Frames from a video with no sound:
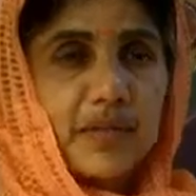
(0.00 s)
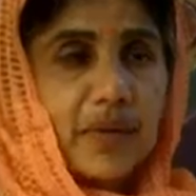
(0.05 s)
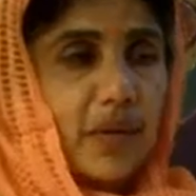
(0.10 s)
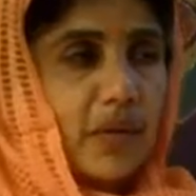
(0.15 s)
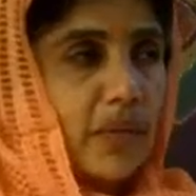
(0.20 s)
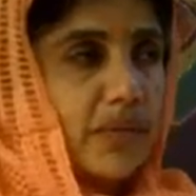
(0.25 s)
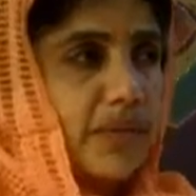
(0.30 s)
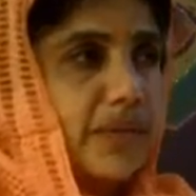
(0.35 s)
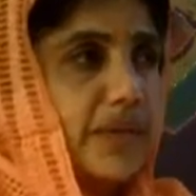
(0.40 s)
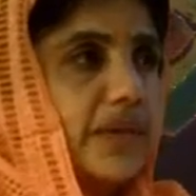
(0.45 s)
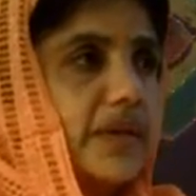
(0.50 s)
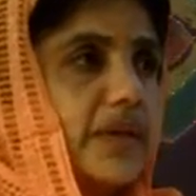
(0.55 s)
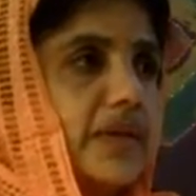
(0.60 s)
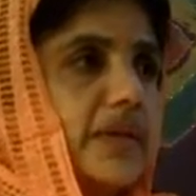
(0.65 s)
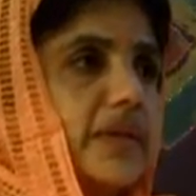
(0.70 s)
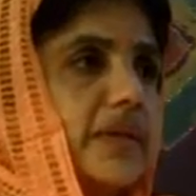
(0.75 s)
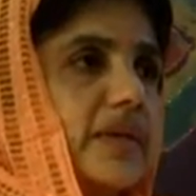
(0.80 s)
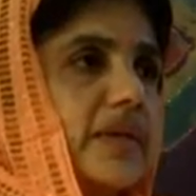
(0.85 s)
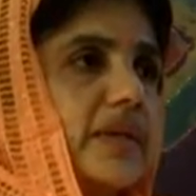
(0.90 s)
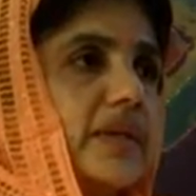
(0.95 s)
Pope
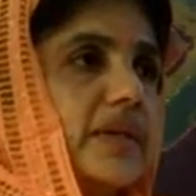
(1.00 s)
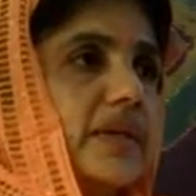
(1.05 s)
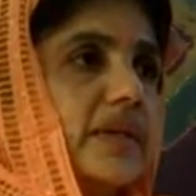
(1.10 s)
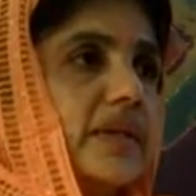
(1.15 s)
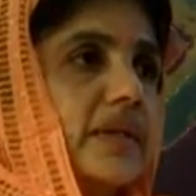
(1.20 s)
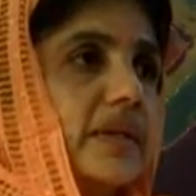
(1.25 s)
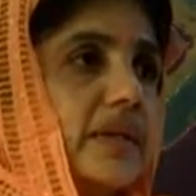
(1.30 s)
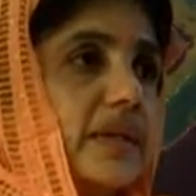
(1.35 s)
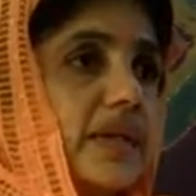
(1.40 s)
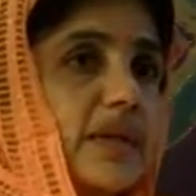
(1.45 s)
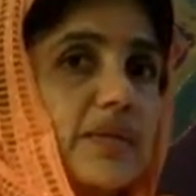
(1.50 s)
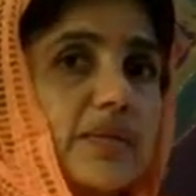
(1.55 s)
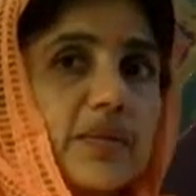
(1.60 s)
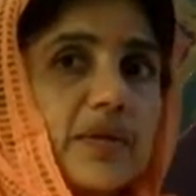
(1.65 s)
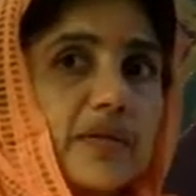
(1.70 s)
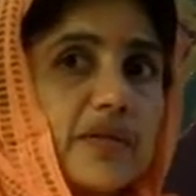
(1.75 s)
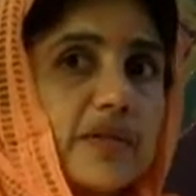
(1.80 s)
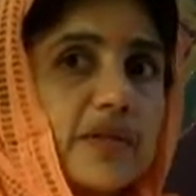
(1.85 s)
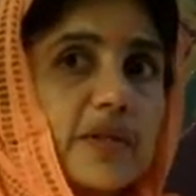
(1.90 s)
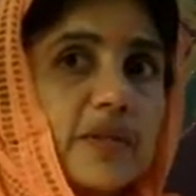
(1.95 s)
in a number
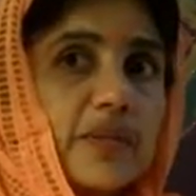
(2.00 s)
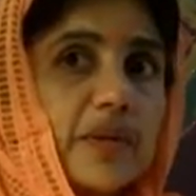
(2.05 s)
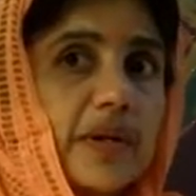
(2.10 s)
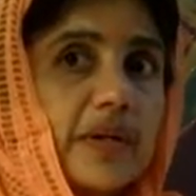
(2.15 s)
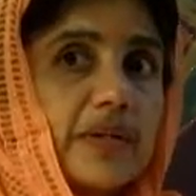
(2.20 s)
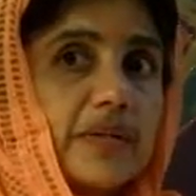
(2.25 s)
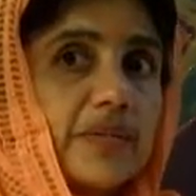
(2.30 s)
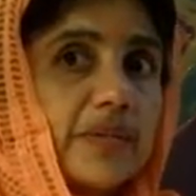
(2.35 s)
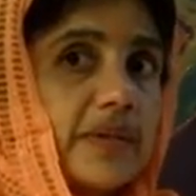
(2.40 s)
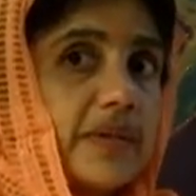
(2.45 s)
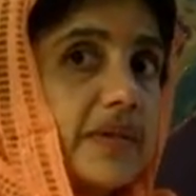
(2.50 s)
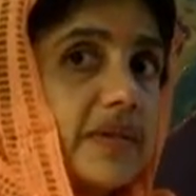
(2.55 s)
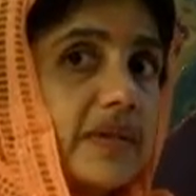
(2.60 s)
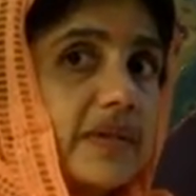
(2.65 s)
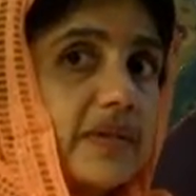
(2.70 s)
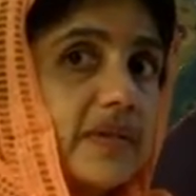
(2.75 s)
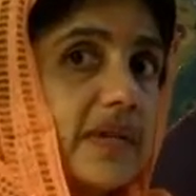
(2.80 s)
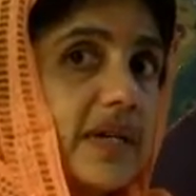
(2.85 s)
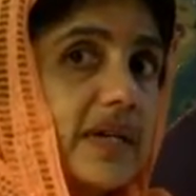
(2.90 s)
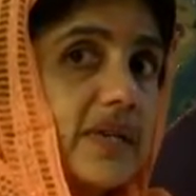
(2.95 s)
of respects, but
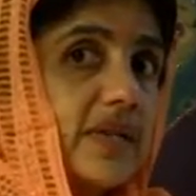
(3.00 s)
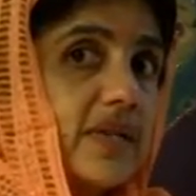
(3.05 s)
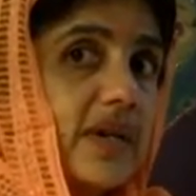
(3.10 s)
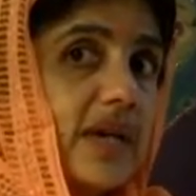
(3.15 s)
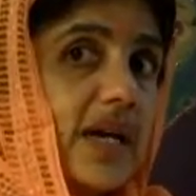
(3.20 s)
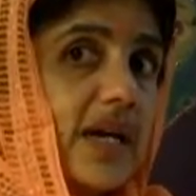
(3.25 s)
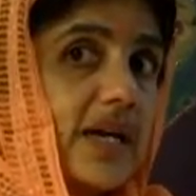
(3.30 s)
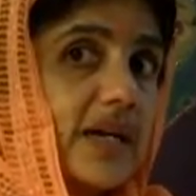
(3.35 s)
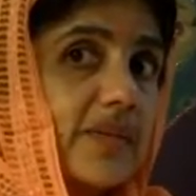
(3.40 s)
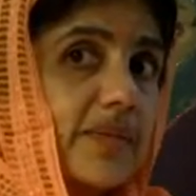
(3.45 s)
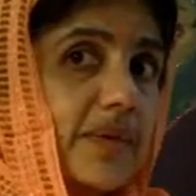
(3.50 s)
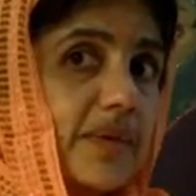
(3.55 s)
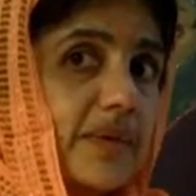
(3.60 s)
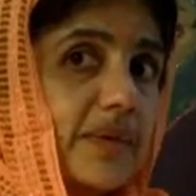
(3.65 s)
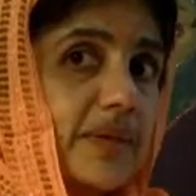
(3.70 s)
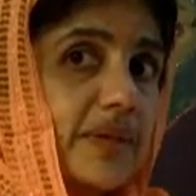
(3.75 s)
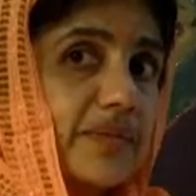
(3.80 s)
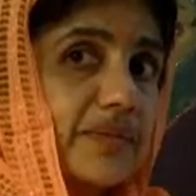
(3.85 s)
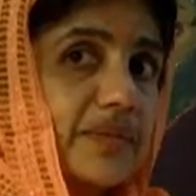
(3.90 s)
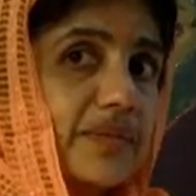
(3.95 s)
this they don't like about
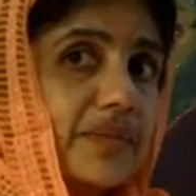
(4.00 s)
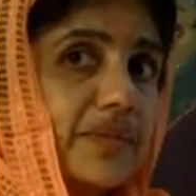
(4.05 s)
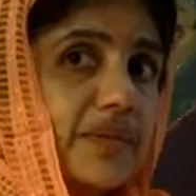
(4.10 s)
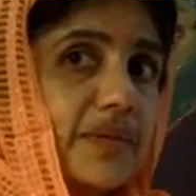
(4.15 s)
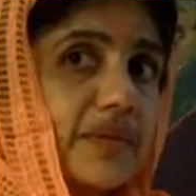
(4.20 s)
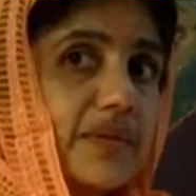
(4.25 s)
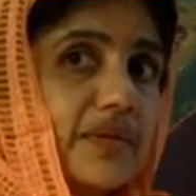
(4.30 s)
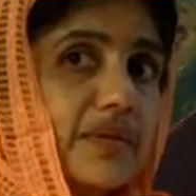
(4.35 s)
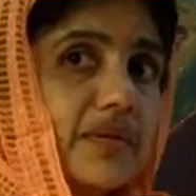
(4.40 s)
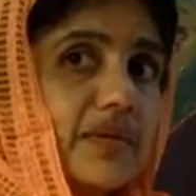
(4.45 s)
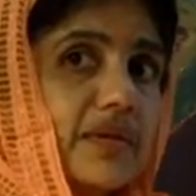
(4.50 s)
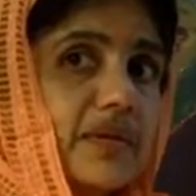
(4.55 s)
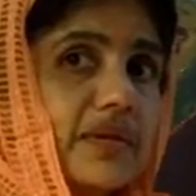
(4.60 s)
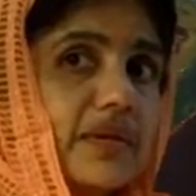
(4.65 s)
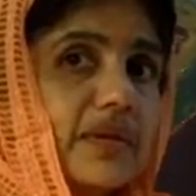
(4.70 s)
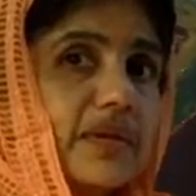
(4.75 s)
him, you know.